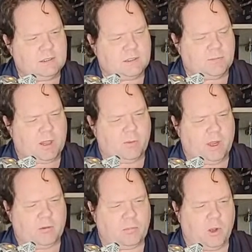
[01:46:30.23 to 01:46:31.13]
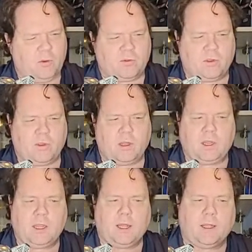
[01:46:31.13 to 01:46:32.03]
So by the way, you can pose
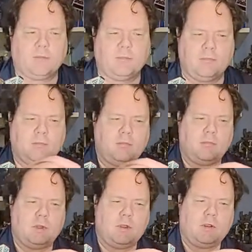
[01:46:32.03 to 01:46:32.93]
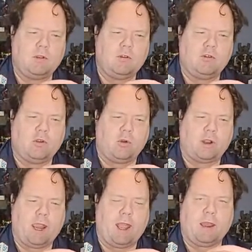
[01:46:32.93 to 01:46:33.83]
the shoulder
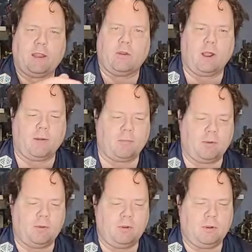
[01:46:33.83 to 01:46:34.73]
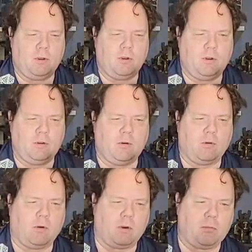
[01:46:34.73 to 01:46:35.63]
cannon either up
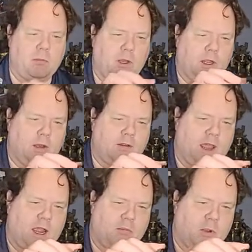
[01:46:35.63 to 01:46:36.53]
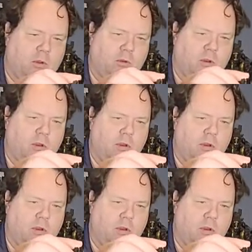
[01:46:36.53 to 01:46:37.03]
or in attack mode.